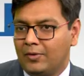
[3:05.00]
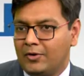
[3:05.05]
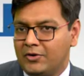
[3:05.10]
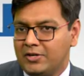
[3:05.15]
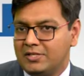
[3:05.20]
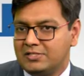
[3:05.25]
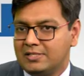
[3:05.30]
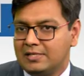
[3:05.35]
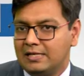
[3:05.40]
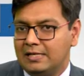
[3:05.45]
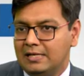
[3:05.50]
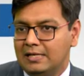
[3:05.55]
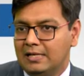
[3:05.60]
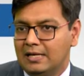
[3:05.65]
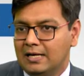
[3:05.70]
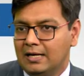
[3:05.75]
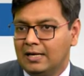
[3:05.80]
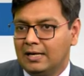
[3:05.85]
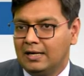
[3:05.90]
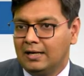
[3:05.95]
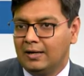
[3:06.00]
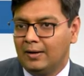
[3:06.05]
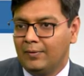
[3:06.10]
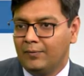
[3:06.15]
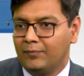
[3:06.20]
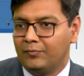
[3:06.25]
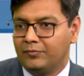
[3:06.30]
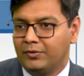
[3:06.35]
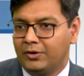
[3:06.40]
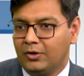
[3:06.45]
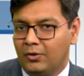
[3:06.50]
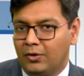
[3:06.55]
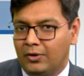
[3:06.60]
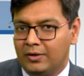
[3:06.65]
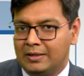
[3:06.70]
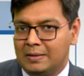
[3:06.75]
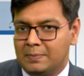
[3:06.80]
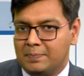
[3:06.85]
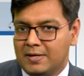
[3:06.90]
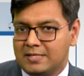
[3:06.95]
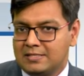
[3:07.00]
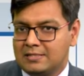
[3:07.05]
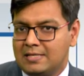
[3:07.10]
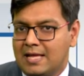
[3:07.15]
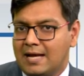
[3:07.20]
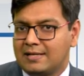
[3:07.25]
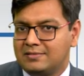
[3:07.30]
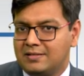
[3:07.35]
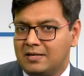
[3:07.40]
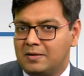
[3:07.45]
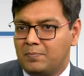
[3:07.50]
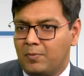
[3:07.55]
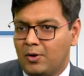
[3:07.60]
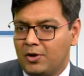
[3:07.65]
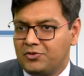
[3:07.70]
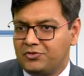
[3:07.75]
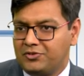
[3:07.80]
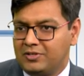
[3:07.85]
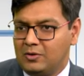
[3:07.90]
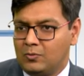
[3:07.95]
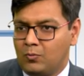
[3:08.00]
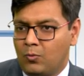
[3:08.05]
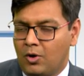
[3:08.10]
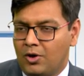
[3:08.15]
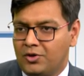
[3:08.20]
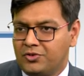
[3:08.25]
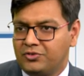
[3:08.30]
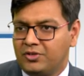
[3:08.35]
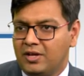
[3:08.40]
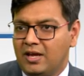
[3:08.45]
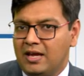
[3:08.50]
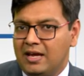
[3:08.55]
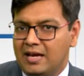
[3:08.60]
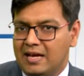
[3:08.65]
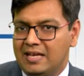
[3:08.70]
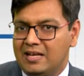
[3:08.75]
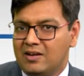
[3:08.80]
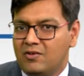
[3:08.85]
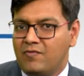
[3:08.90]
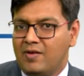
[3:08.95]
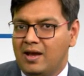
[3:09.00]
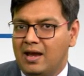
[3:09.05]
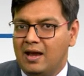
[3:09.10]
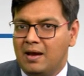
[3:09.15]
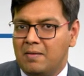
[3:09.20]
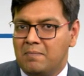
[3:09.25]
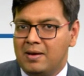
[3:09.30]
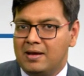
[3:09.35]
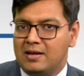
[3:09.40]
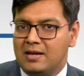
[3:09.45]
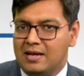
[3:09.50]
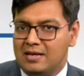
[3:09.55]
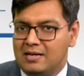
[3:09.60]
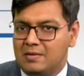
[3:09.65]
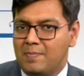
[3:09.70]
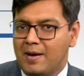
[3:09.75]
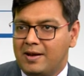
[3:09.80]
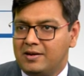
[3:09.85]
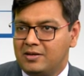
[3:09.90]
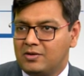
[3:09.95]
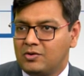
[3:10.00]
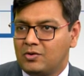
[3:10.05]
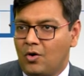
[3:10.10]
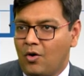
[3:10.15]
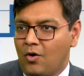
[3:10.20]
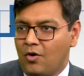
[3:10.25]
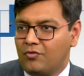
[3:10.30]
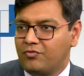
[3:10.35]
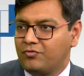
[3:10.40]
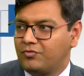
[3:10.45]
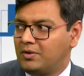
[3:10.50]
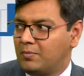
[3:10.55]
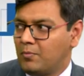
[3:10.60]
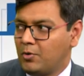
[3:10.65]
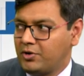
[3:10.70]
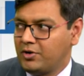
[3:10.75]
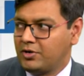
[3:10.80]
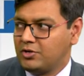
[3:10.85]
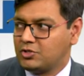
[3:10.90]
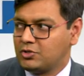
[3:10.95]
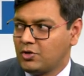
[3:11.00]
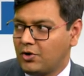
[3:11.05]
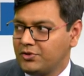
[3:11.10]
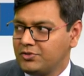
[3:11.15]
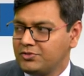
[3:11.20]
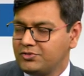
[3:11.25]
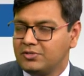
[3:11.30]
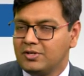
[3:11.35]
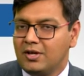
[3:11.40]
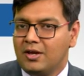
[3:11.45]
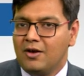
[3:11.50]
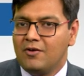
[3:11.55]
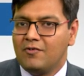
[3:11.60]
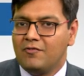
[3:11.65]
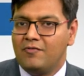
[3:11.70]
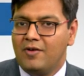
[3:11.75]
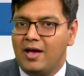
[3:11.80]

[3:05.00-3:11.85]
Recently, uh, you know, the personal accident policy was in a way made independent of the motor insurance, mm.